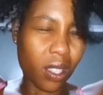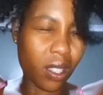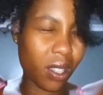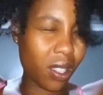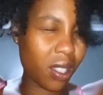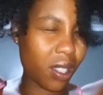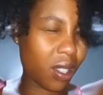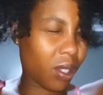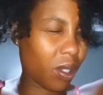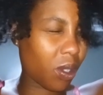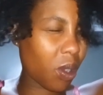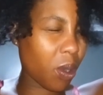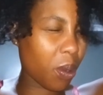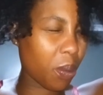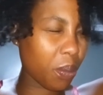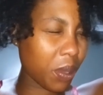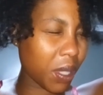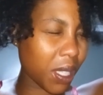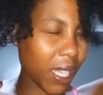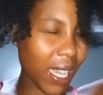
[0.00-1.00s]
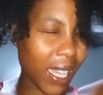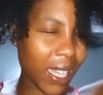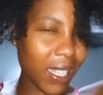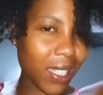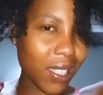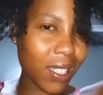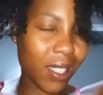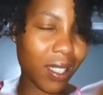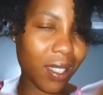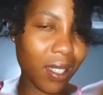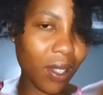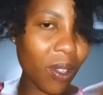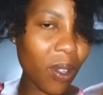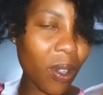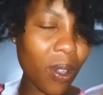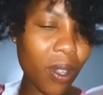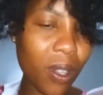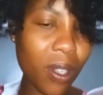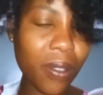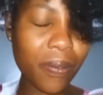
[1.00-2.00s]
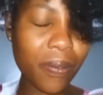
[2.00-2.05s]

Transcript: These combs, guys, yo,